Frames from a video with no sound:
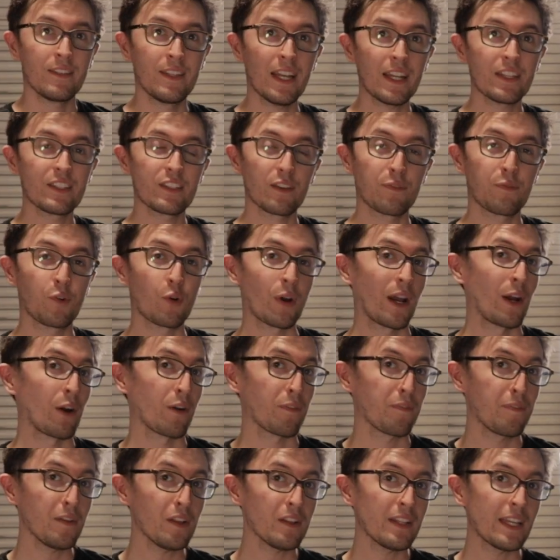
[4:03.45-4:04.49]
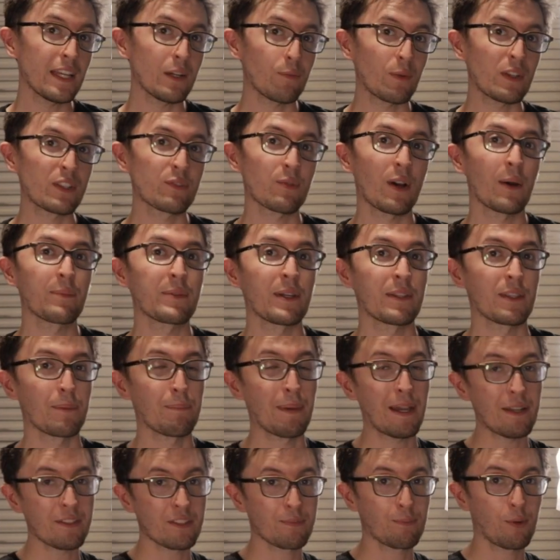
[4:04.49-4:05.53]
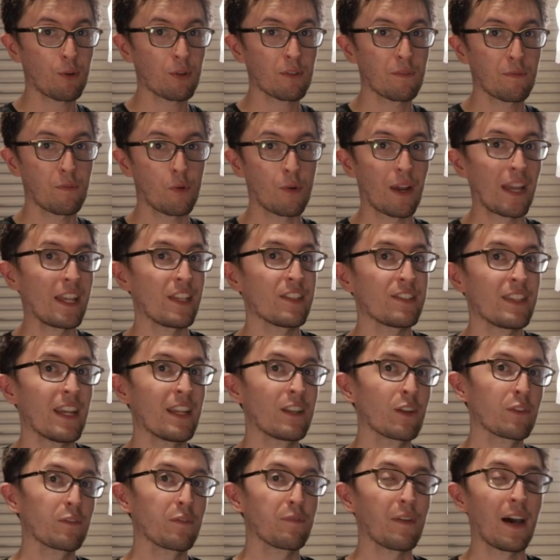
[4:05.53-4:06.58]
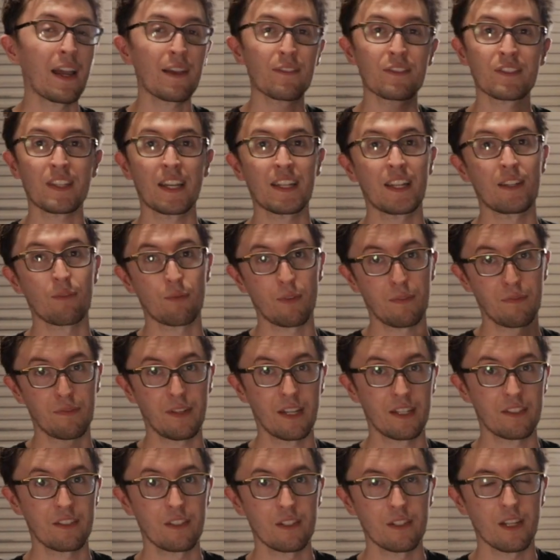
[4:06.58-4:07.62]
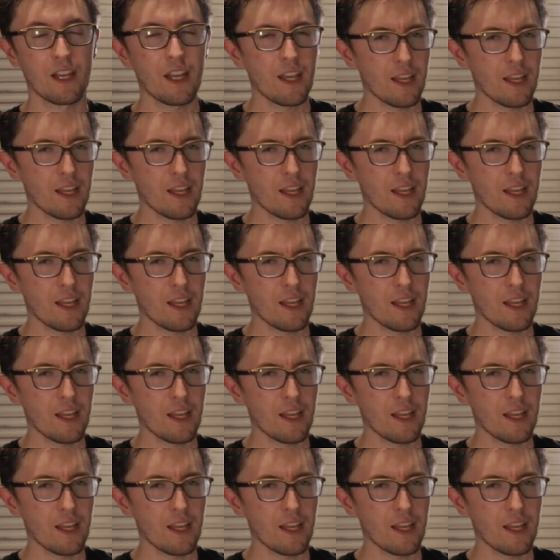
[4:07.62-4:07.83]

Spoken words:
Next, for our fill light, we swapped out the bounce board for a standard 5-sided reflector.